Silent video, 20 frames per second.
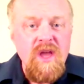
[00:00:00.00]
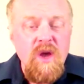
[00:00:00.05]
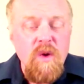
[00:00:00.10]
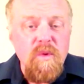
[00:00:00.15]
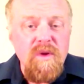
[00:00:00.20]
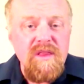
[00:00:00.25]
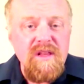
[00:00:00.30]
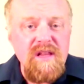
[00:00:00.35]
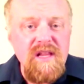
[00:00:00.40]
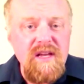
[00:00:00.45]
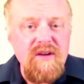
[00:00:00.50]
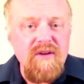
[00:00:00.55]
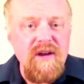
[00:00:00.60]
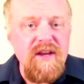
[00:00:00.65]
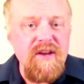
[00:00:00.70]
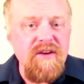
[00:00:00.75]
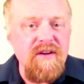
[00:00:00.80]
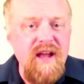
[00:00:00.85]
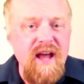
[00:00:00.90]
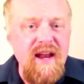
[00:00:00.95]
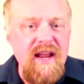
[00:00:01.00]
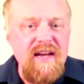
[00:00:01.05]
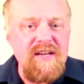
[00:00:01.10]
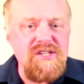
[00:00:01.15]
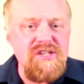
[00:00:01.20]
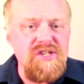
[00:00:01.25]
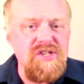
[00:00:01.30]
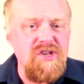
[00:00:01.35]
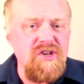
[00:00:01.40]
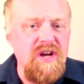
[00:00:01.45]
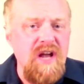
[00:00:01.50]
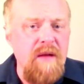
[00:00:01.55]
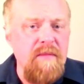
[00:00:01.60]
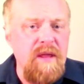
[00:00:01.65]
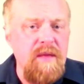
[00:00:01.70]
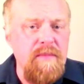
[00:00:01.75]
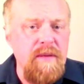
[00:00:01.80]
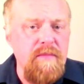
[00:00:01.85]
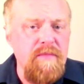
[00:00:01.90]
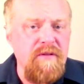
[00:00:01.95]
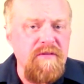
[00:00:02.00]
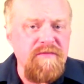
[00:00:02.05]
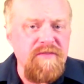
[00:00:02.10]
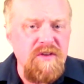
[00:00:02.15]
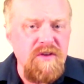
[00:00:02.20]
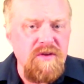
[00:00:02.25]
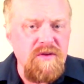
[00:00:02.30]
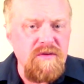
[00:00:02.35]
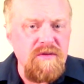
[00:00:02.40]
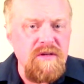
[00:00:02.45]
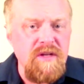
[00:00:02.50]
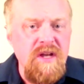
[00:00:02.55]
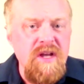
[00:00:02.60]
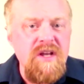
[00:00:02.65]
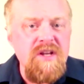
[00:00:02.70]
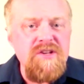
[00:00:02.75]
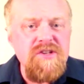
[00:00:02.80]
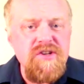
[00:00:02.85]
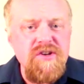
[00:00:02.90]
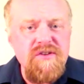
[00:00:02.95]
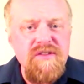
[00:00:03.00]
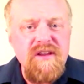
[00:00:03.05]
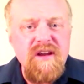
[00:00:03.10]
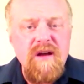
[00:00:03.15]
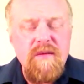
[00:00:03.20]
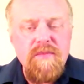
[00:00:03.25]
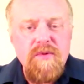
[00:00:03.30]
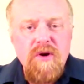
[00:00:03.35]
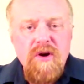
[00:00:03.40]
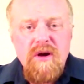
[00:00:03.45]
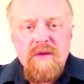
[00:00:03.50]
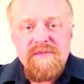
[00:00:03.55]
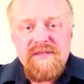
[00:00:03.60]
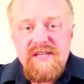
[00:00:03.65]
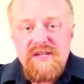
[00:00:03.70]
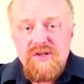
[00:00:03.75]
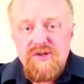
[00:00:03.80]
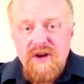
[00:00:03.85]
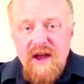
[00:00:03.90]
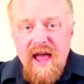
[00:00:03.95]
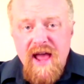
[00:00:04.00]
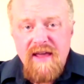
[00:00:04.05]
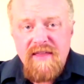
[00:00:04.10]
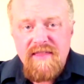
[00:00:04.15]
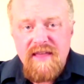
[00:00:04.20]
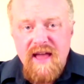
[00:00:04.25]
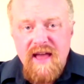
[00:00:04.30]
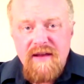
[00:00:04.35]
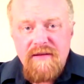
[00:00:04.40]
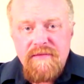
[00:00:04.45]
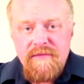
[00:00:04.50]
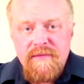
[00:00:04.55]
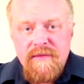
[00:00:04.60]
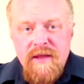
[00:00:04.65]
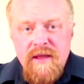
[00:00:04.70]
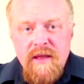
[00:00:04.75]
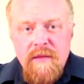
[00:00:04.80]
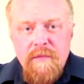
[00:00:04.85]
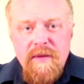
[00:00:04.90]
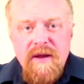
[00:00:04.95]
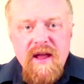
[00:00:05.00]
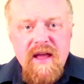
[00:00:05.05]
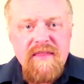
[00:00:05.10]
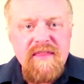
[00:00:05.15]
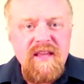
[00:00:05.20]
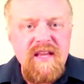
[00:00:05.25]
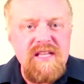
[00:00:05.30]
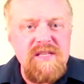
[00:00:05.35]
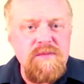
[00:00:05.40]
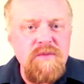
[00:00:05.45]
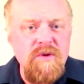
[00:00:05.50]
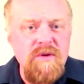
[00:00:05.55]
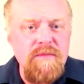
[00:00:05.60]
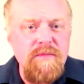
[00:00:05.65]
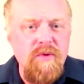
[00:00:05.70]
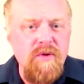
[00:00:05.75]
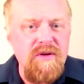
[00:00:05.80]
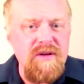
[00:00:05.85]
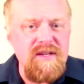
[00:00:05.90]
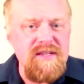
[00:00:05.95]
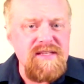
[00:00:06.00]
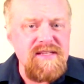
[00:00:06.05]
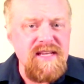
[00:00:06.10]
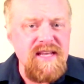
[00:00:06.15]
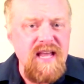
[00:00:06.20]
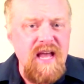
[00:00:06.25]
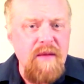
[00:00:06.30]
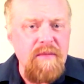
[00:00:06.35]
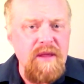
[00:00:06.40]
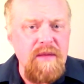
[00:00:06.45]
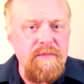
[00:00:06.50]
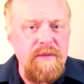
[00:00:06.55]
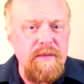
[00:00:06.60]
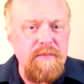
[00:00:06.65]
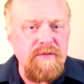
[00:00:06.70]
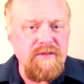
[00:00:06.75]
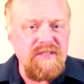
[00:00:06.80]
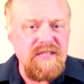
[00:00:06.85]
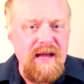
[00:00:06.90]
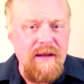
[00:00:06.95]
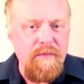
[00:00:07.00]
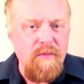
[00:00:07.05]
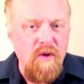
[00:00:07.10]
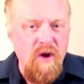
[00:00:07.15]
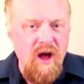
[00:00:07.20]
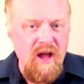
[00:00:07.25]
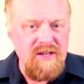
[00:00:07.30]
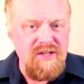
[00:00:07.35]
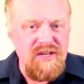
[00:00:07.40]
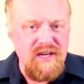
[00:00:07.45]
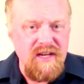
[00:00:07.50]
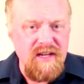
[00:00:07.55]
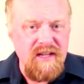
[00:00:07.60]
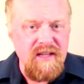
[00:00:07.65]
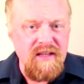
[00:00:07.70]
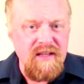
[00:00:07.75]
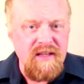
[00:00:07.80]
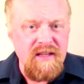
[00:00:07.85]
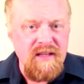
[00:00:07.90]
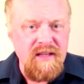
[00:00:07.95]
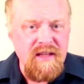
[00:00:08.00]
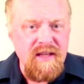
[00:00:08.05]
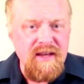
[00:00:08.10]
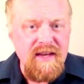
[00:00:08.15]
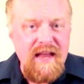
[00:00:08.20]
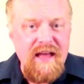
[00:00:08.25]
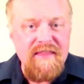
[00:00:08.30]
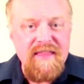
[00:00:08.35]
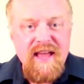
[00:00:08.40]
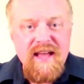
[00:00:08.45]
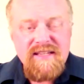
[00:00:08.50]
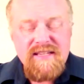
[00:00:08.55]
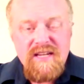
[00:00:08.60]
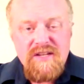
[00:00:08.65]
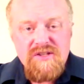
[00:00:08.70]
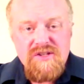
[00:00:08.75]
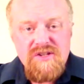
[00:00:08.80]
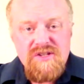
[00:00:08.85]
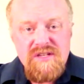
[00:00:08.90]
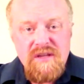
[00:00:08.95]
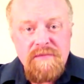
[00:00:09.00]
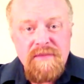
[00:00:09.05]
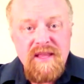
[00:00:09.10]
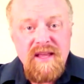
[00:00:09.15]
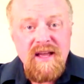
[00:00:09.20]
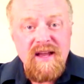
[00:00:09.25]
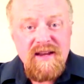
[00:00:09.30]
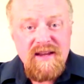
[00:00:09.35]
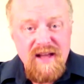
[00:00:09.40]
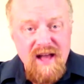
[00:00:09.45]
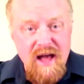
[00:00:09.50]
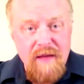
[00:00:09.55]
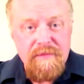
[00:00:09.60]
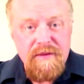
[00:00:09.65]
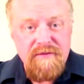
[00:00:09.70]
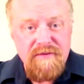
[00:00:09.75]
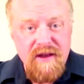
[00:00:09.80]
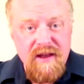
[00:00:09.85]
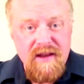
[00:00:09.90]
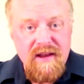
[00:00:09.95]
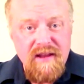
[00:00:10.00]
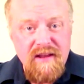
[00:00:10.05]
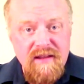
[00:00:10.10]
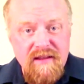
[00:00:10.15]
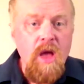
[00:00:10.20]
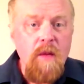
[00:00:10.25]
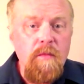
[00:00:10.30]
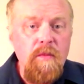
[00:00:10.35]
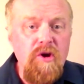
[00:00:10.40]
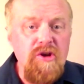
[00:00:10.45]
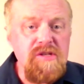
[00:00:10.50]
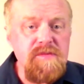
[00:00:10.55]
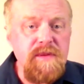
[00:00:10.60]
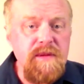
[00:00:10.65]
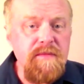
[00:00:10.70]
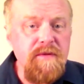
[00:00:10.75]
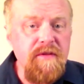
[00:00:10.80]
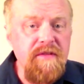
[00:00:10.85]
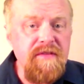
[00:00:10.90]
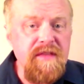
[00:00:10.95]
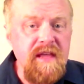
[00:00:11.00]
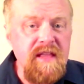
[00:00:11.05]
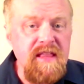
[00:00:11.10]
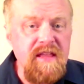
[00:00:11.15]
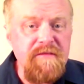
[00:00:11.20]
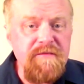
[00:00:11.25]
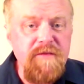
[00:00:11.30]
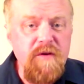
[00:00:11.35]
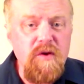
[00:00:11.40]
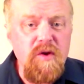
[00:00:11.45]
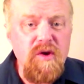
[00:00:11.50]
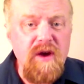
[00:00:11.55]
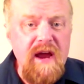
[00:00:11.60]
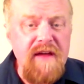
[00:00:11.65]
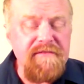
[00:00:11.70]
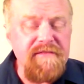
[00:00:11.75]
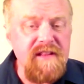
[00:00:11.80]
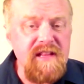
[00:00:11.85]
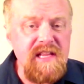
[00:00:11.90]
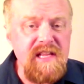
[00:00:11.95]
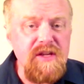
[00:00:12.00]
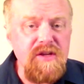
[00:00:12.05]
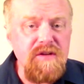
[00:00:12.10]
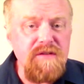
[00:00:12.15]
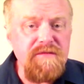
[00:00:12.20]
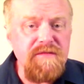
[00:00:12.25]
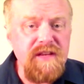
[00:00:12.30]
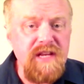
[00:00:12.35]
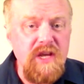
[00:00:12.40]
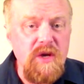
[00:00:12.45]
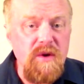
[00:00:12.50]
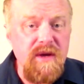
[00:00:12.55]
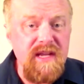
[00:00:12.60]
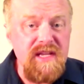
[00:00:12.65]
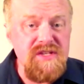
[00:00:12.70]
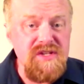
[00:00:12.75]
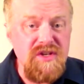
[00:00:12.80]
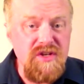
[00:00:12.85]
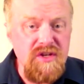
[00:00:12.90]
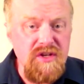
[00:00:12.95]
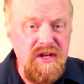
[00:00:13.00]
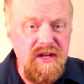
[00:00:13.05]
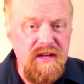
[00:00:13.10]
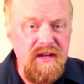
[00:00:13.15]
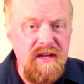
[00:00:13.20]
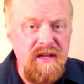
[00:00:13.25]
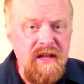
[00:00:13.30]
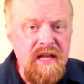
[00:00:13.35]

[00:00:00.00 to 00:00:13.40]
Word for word: With click rate, you're not actually sure how many people view. Sure, there are programs that track that, but I think it's more important to see how many people stop watching. Now that tells you something on copywriting. Most people think that photographically good video is good.